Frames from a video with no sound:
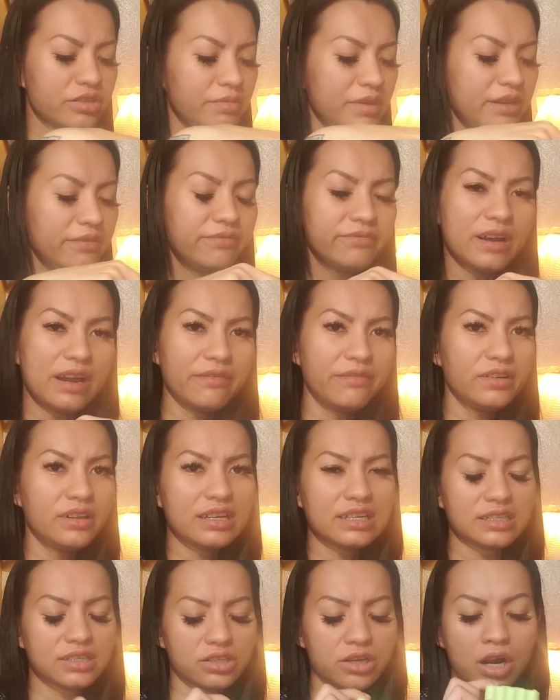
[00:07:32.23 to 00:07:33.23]
To me, I feel
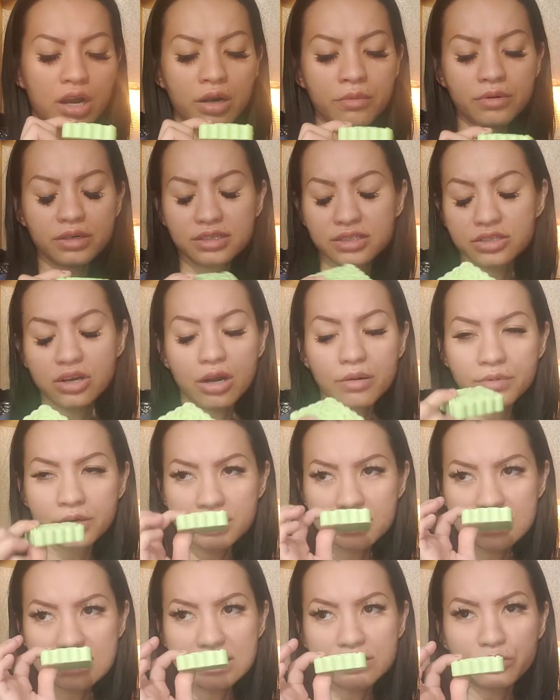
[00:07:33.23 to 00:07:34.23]
like tar
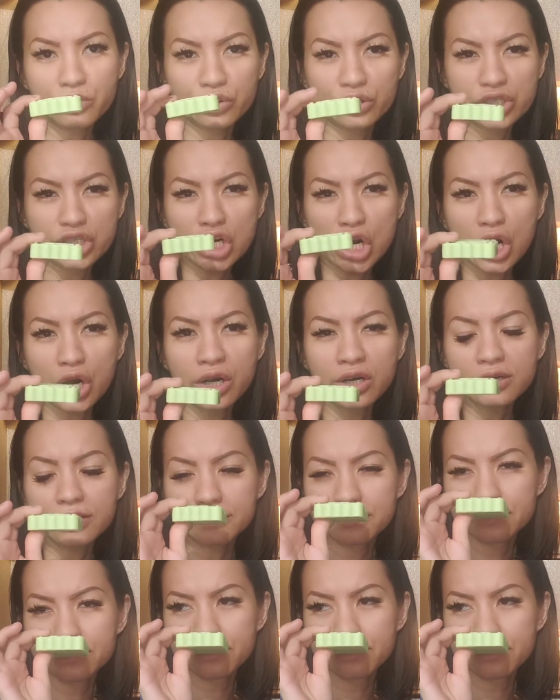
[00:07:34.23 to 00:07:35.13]
starburst is more tart